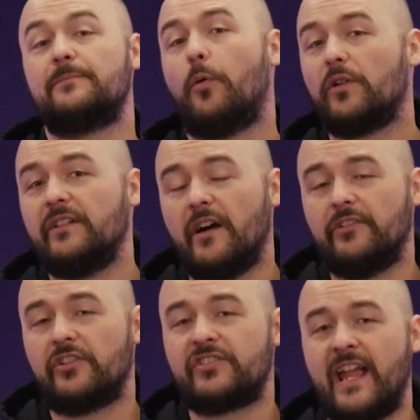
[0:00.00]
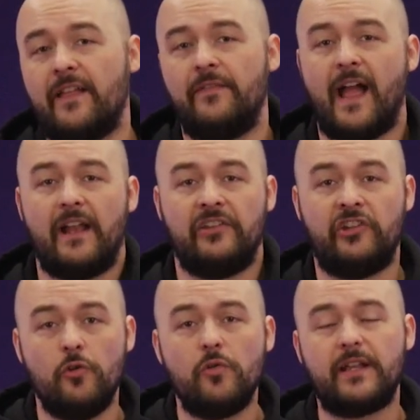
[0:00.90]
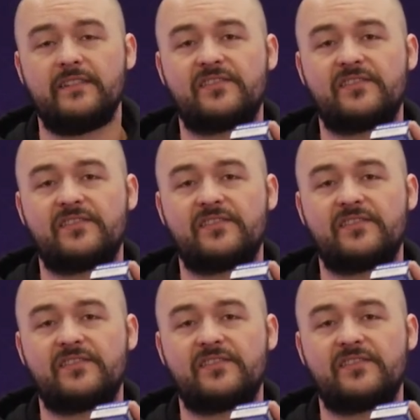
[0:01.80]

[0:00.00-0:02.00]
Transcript: important to understand that you can